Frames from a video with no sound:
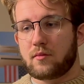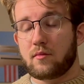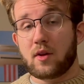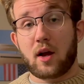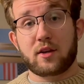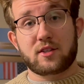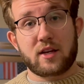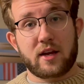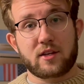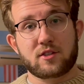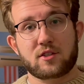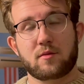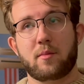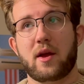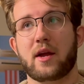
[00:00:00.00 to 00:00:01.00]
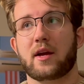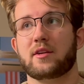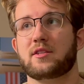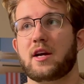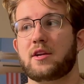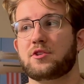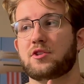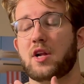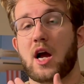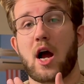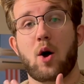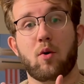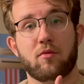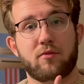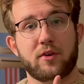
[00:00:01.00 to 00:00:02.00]
A taste, paying attention to
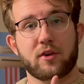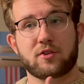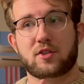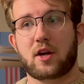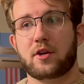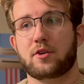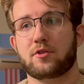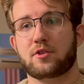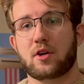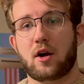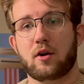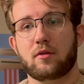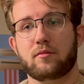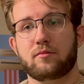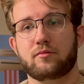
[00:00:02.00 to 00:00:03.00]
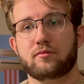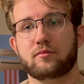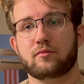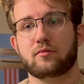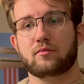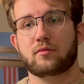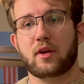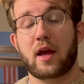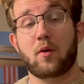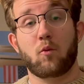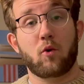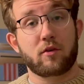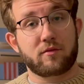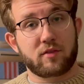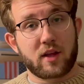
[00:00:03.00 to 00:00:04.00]
how it feels on your tongue and
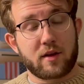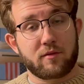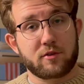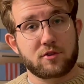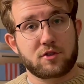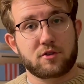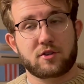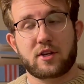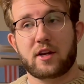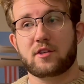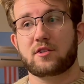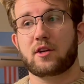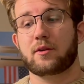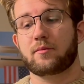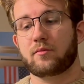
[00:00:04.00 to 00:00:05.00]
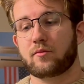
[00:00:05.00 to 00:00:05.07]
what flavors you're tasting.